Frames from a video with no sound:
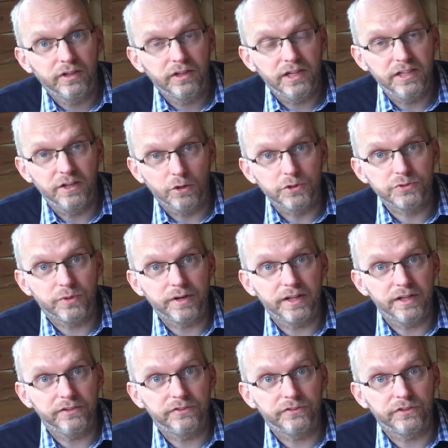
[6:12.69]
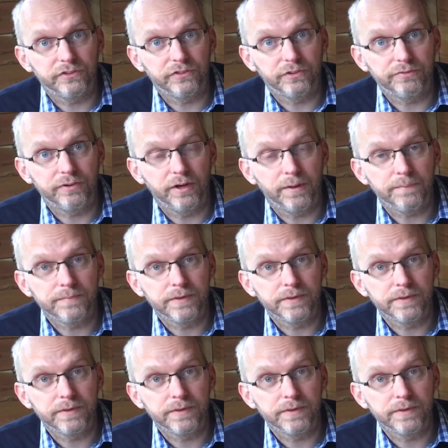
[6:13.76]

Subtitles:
what it is to suffer.